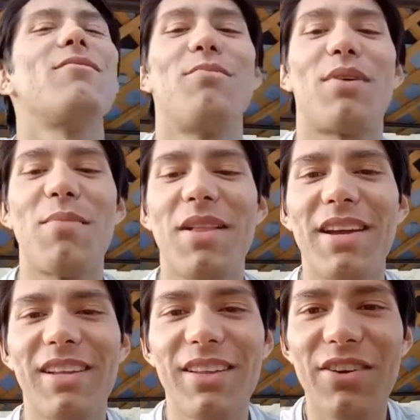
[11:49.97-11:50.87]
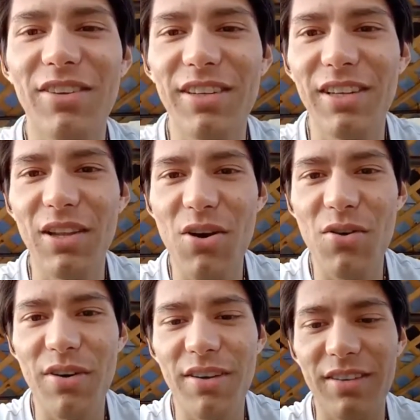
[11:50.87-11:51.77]
But I'm like literally
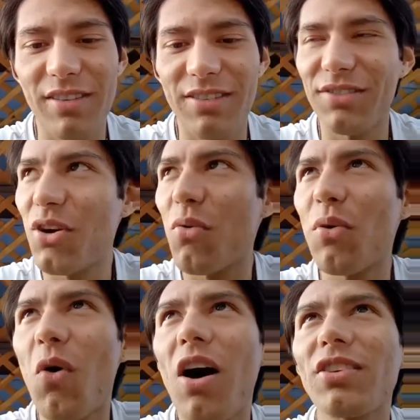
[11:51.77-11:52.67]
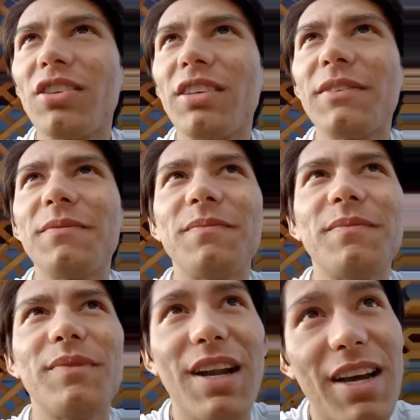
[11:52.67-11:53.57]
alone. There's no one watching.
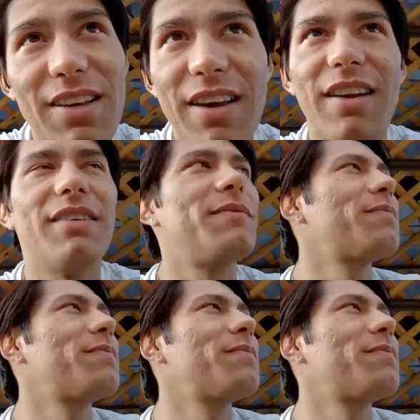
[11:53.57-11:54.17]
Not yet.